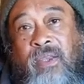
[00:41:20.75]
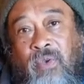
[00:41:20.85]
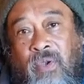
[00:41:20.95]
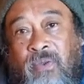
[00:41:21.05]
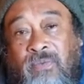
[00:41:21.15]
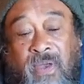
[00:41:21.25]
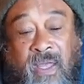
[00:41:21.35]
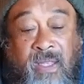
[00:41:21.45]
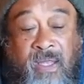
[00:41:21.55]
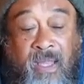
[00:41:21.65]
You can
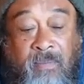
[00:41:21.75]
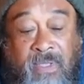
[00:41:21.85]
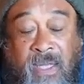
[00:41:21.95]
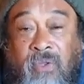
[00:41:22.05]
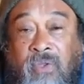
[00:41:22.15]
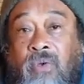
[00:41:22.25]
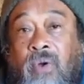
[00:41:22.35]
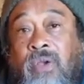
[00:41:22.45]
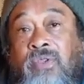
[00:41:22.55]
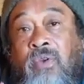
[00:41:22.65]
find, and I'm telling you
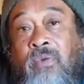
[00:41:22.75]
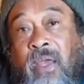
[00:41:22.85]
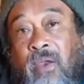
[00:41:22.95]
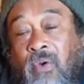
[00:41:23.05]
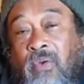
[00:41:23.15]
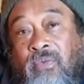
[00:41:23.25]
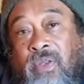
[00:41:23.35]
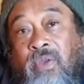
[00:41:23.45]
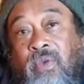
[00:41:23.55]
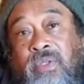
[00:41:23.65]
also, my own
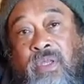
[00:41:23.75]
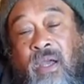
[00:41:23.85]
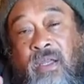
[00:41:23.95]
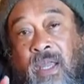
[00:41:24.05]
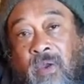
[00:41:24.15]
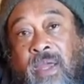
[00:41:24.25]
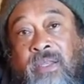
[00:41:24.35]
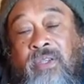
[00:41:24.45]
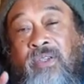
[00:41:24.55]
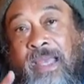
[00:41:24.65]
videos are
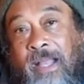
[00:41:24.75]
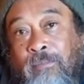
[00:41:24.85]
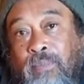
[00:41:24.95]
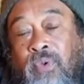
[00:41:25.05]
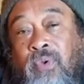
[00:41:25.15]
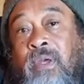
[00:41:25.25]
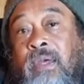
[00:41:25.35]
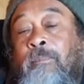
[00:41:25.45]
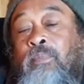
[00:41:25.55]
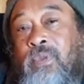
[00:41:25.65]
directed to help you
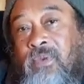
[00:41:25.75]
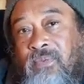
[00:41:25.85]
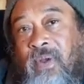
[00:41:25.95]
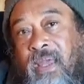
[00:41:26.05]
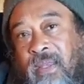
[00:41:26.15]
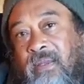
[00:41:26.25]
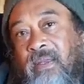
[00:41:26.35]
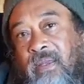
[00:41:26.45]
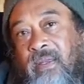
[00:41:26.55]
to find